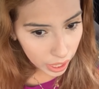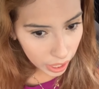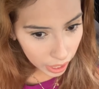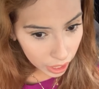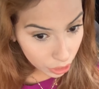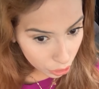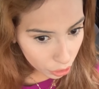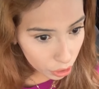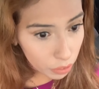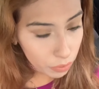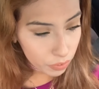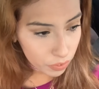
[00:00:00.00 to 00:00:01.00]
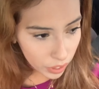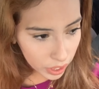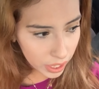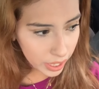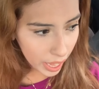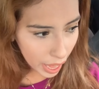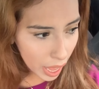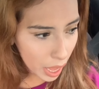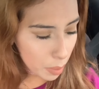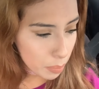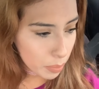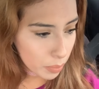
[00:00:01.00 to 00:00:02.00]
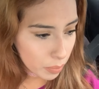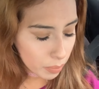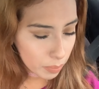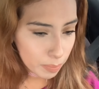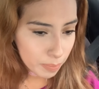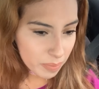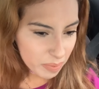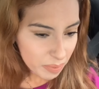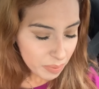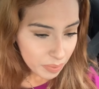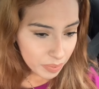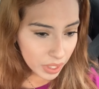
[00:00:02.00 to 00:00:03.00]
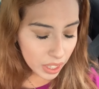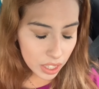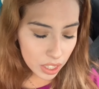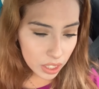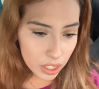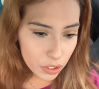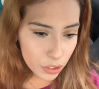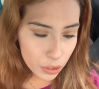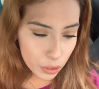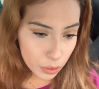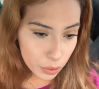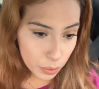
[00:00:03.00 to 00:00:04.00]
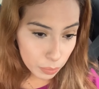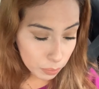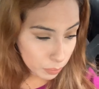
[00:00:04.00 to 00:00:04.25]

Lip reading: in your fucking app. It's just,